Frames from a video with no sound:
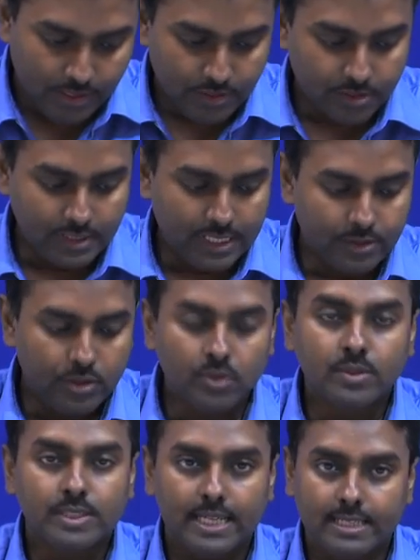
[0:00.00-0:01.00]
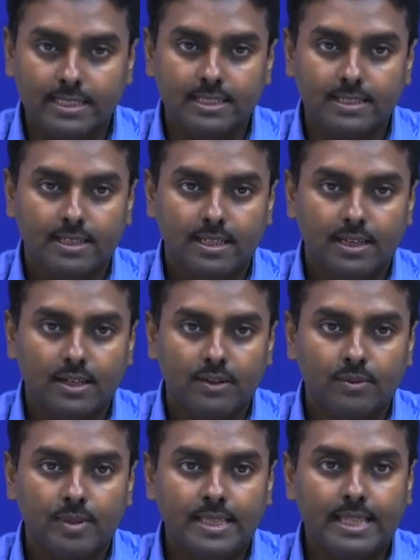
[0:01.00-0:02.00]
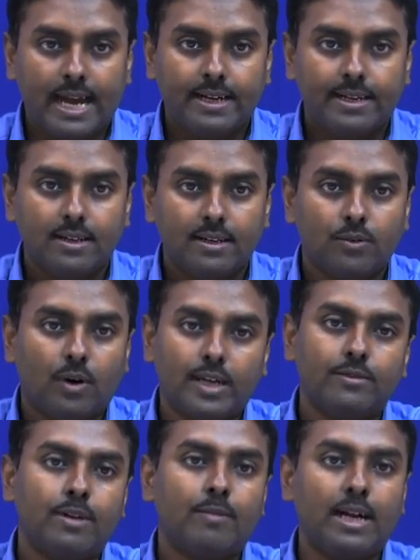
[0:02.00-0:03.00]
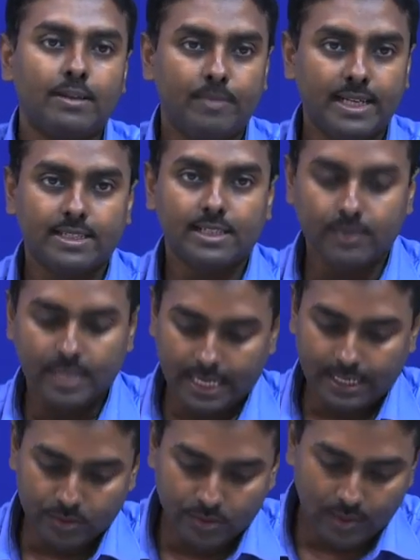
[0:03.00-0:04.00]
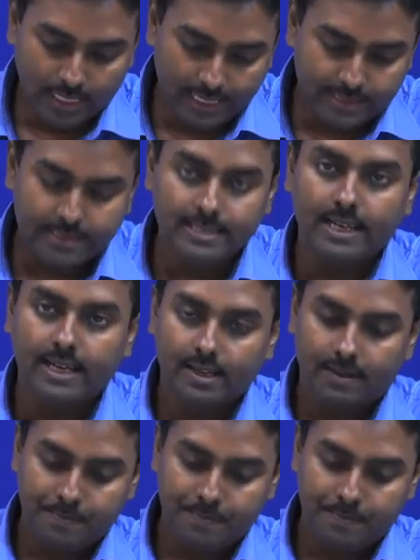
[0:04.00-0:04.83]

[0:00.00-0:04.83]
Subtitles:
So, the 2 stages, with that whatever multiplication we can do, let us say